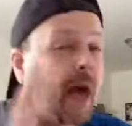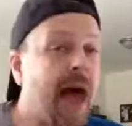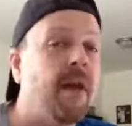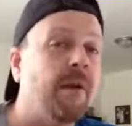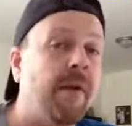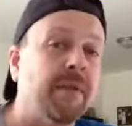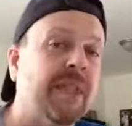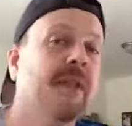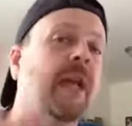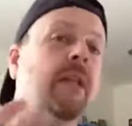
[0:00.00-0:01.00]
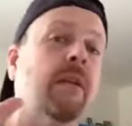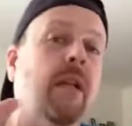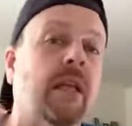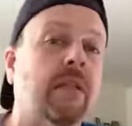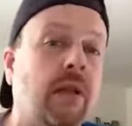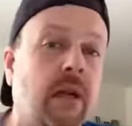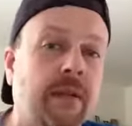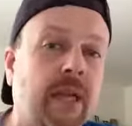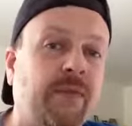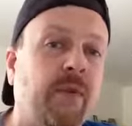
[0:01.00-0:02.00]
Everyone's saying that's
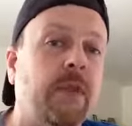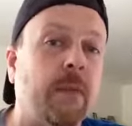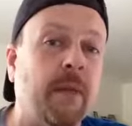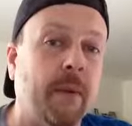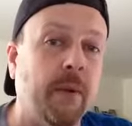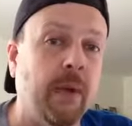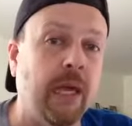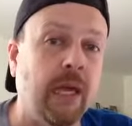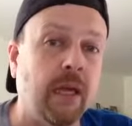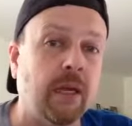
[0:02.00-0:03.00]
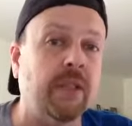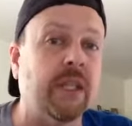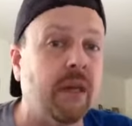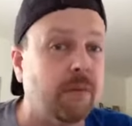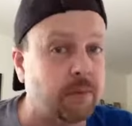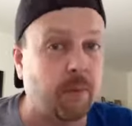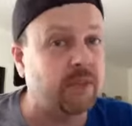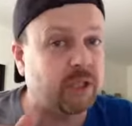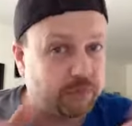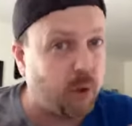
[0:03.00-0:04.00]
for WWE because he did it with
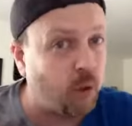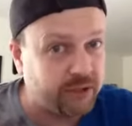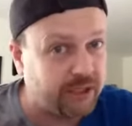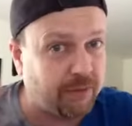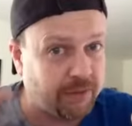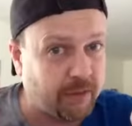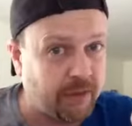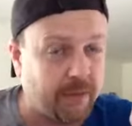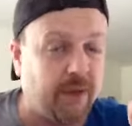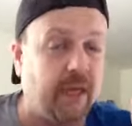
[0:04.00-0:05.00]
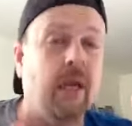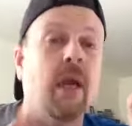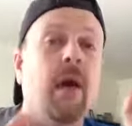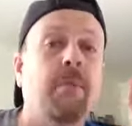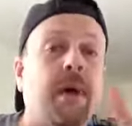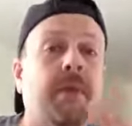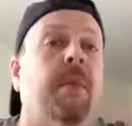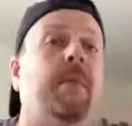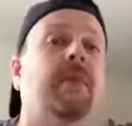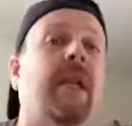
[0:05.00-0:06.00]
supposedly did it with WWE. But then
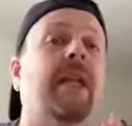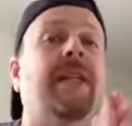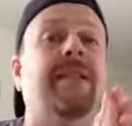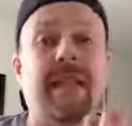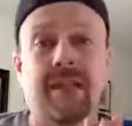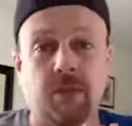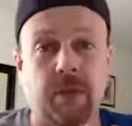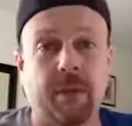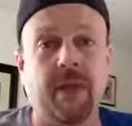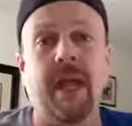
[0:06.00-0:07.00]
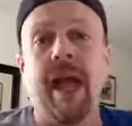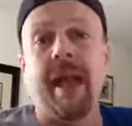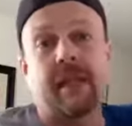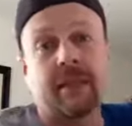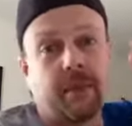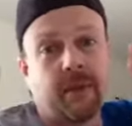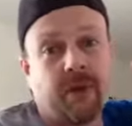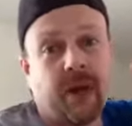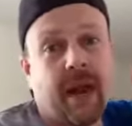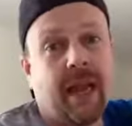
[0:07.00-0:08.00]
people saying he didn't do it with WWE, and that's going to be
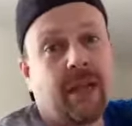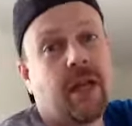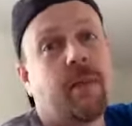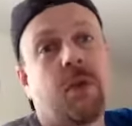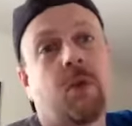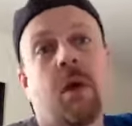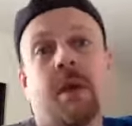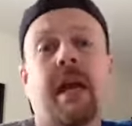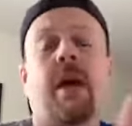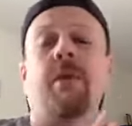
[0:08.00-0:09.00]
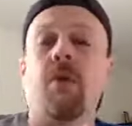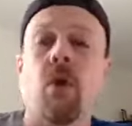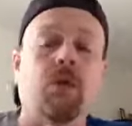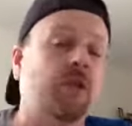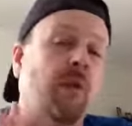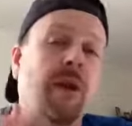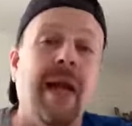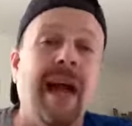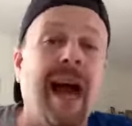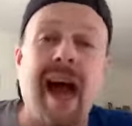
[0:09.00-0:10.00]
for AEW down the road. So
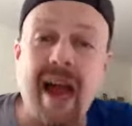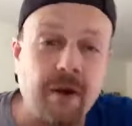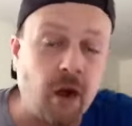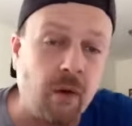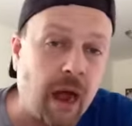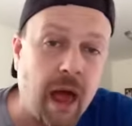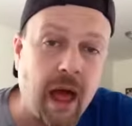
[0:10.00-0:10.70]
I don't know.